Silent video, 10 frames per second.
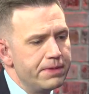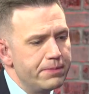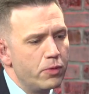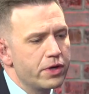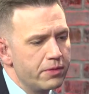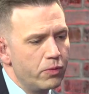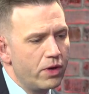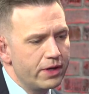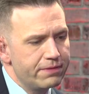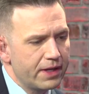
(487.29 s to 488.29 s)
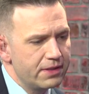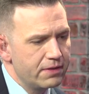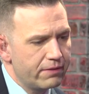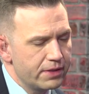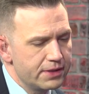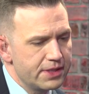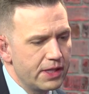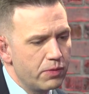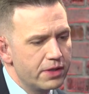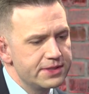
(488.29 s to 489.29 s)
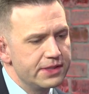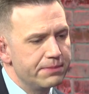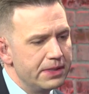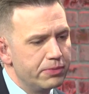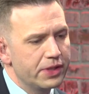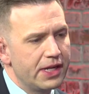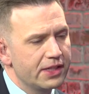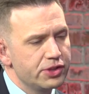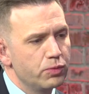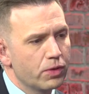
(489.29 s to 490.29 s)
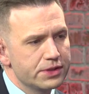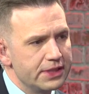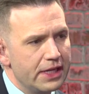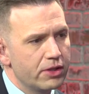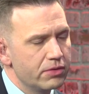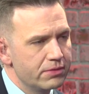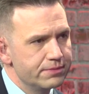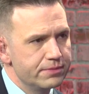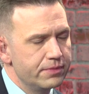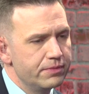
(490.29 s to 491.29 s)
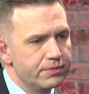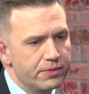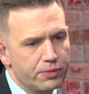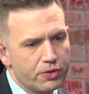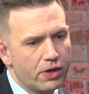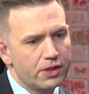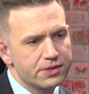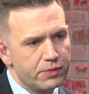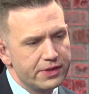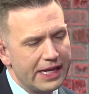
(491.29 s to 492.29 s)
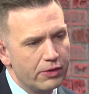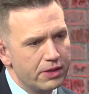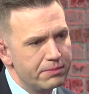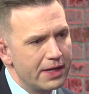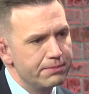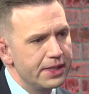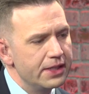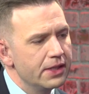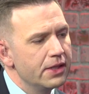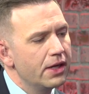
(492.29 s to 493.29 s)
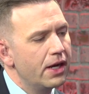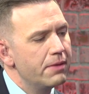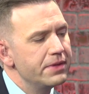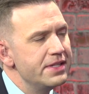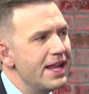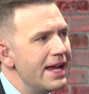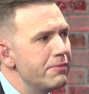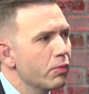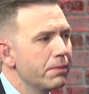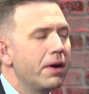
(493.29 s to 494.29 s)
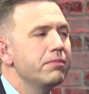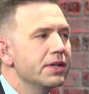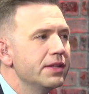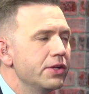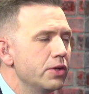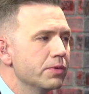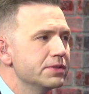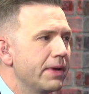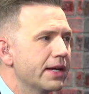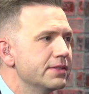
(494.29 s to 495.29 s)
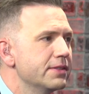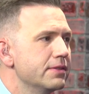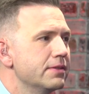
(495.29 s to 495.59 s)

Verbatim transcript: people want to want effective governance and they want to see that people can actually work together regardless of what the outcome might be. Um, name a Republican that you respect.